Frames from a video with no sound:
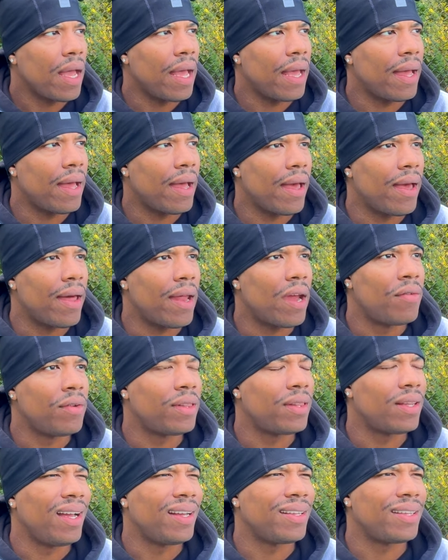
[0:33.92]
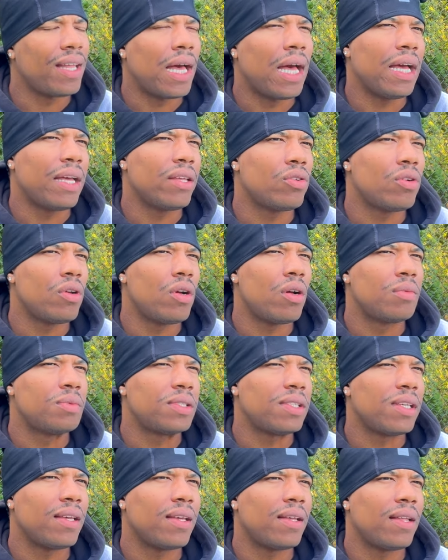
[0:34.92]
and everything like that. You know what I'm
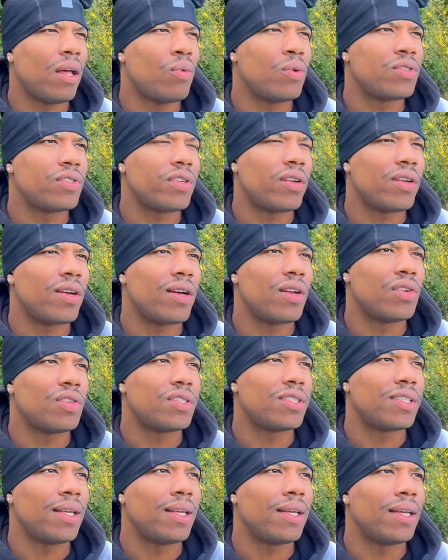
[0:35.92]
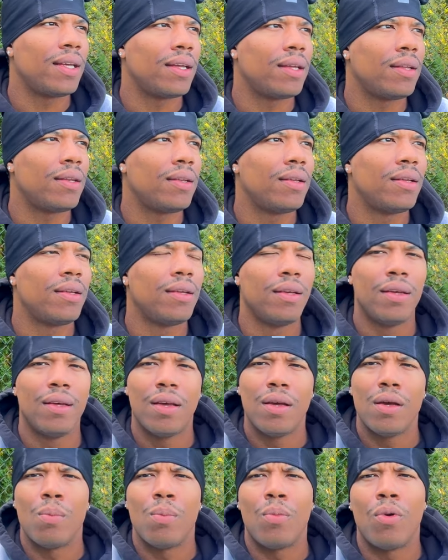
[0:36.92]
saying? I want y'all to understand
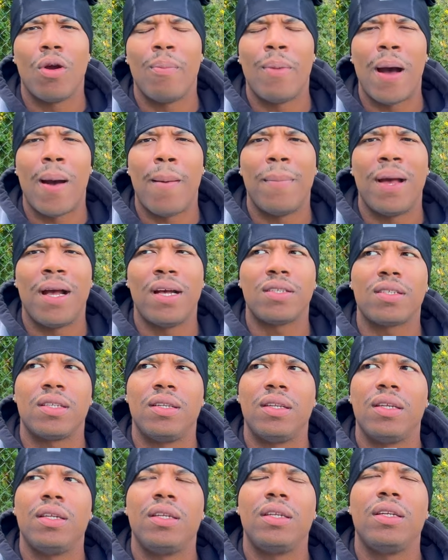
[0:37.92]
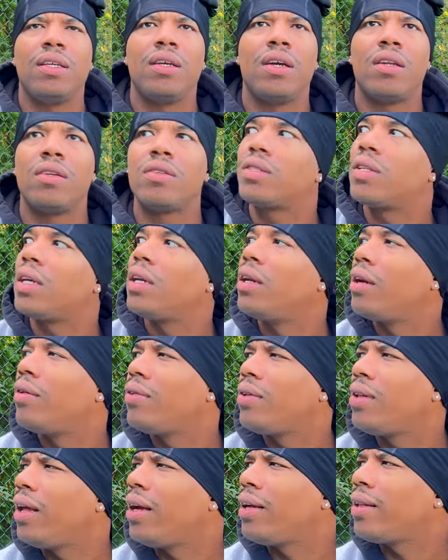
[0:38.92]
more about masculinity, understanding
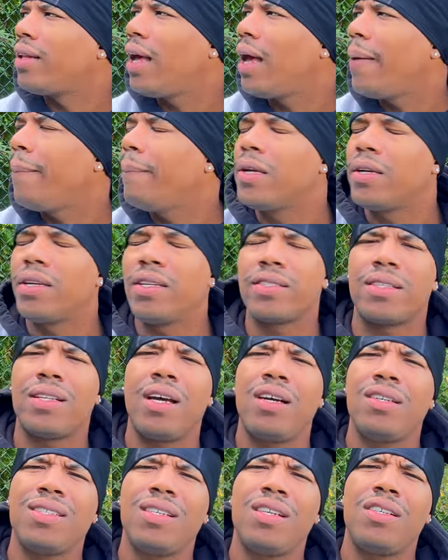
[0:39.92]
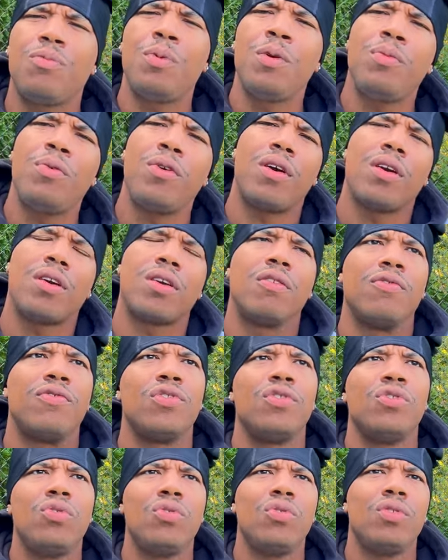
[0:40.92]
everything like that, because a lot of times people are
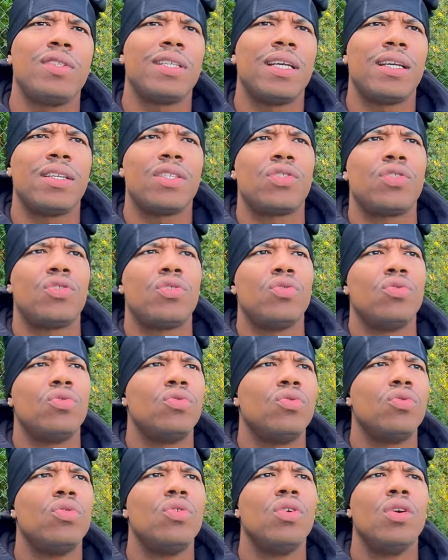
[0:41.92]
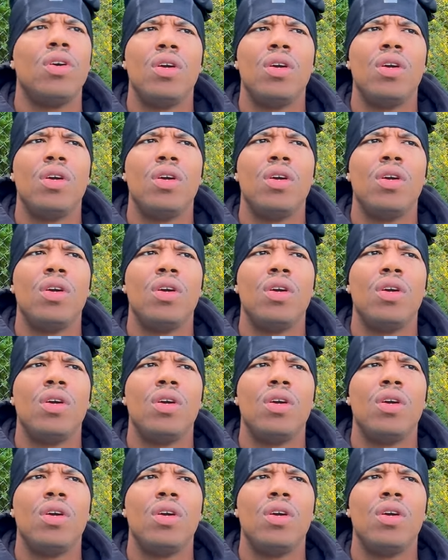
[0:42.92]
confused as to,